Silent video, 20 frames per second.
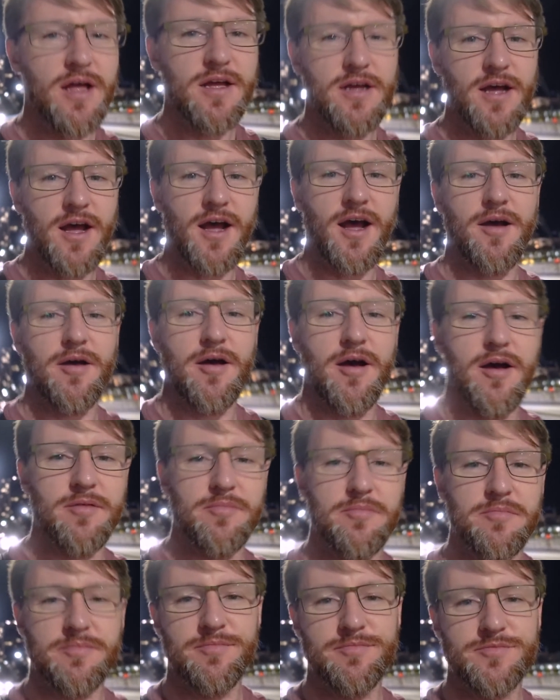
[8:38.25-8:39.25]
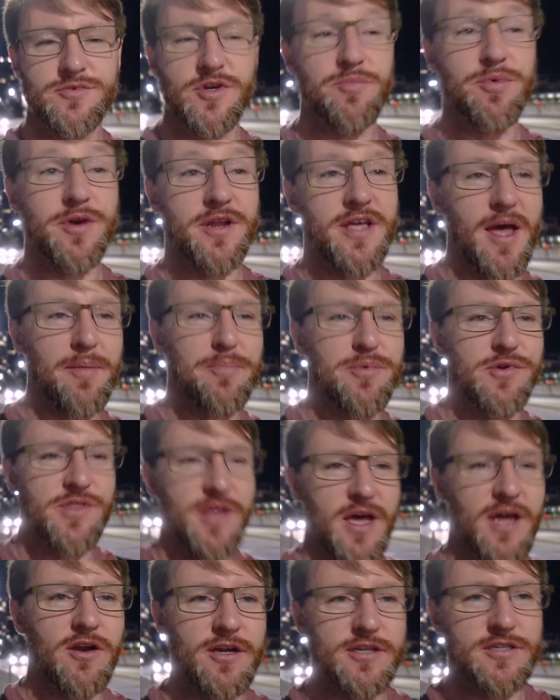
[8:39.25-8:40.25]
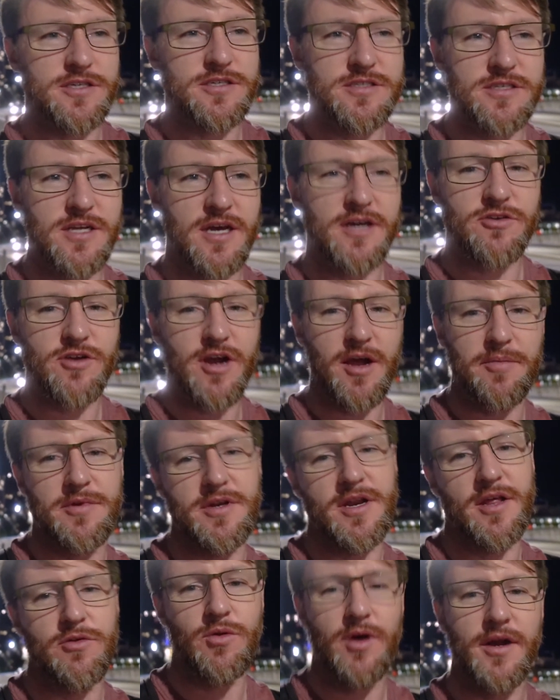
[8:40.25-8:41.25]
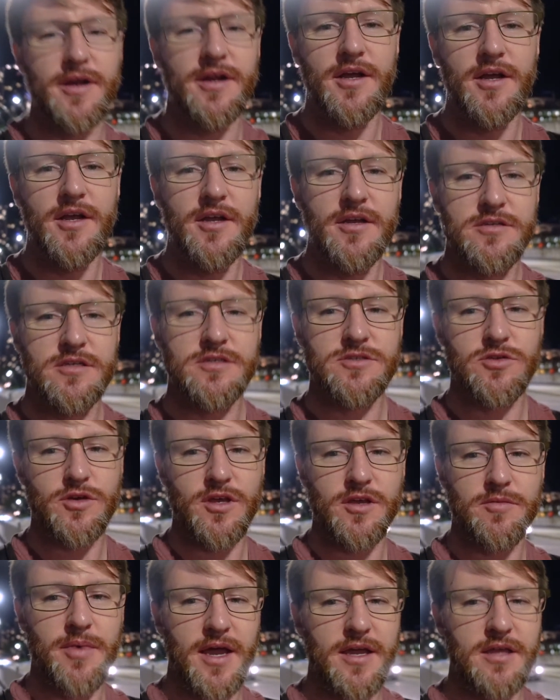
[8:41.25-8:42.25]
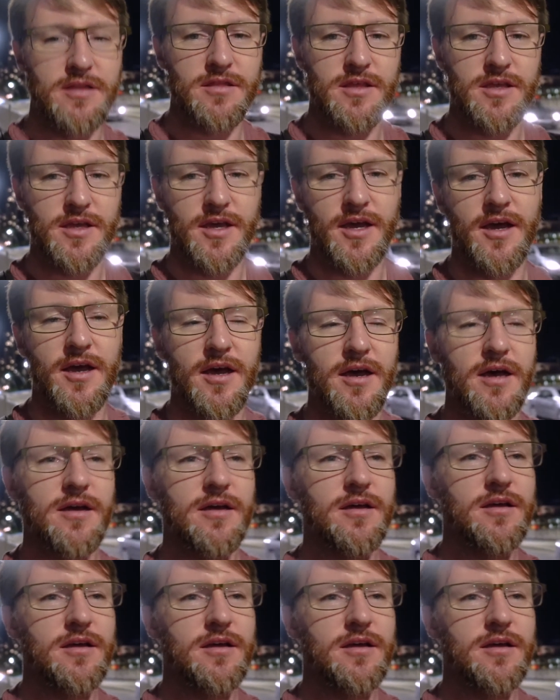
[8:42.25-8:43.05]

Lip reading: So I'm pretty happy with that. And I just grabbed another one, just looking back at the